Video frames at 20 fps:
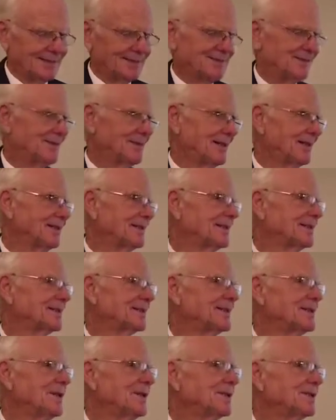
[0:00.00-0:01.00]
Well, there's
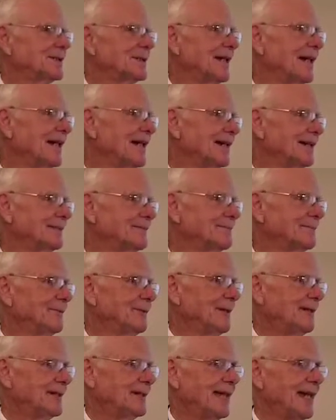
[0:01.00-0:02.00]
no time
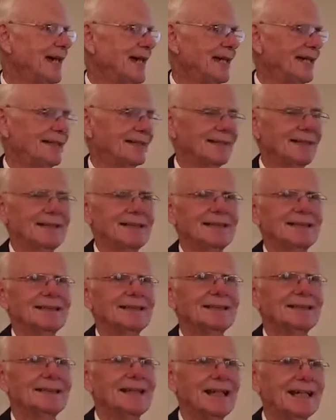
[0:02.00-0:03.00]
when that
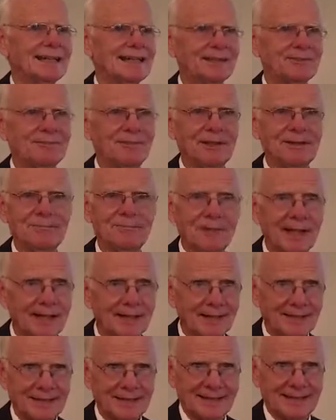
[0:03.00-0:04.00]
text fit
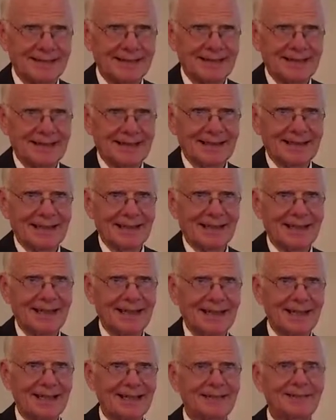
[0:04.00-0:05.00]
better
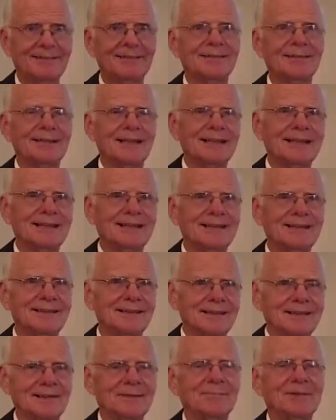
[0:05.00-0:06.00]
than
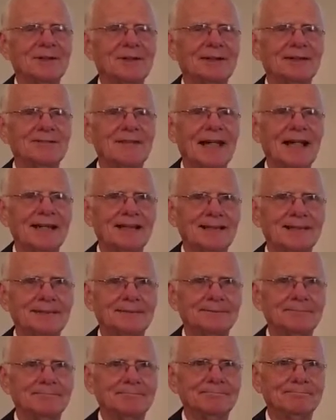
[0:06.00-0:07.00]
to the book of Daniel.
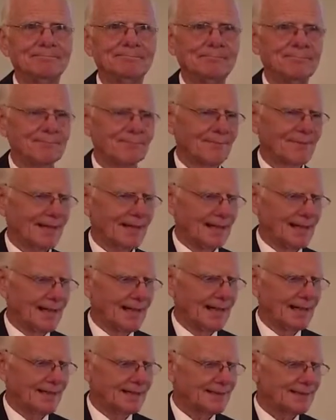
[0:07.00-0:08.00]

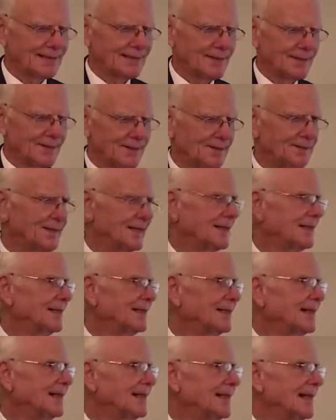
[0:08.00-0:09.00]
And so
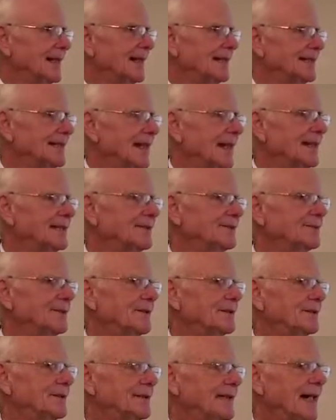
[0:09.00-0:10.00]
Daniel
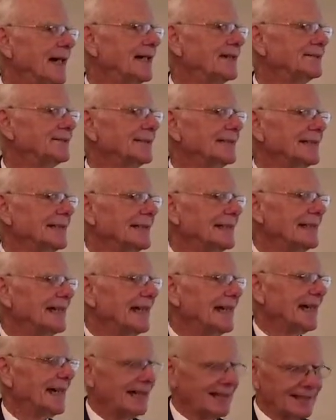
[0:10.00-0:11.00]
wrote it down,
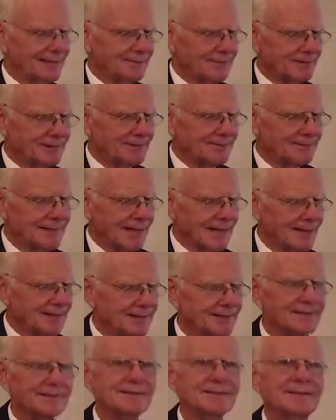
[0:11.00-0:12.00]
and the book of Daniel